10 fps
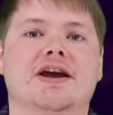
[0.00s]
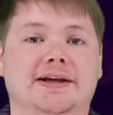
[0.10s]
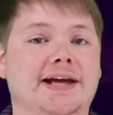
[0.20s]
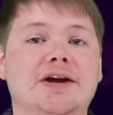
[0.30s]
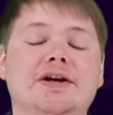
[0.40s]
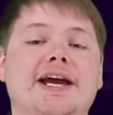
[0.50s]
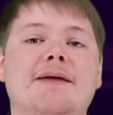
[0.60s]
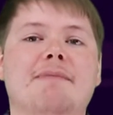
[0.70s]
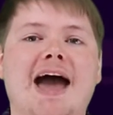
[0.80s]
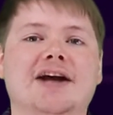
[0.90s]
They later
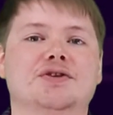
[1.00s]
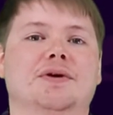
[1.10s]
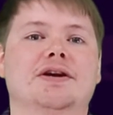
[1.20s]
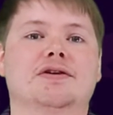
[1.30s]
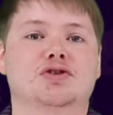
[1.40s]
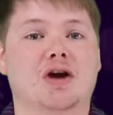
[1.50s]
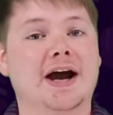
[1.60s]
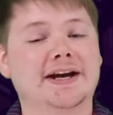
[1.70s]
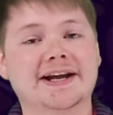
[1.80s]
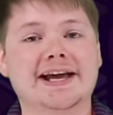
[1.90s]
came back to it,
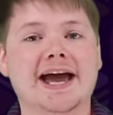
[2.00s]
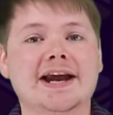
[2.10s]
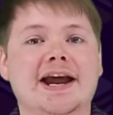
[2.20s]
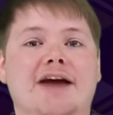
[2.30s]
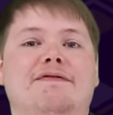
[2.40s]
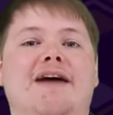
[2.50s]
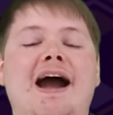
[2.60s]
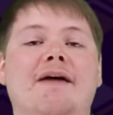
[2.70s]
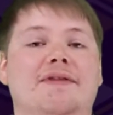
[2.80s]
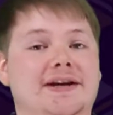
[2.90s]
tried it again, and
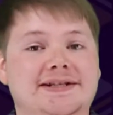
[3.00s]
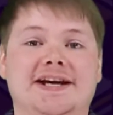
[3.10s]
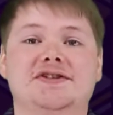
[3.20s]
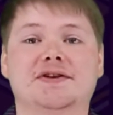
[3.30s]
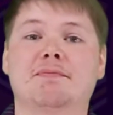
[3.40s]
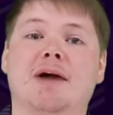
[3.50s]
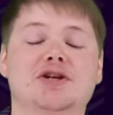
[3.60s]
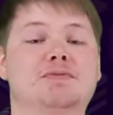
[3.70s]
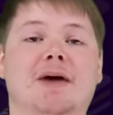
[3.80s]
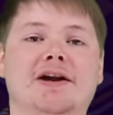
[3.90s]
found that it tasted
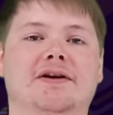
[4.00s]
much better.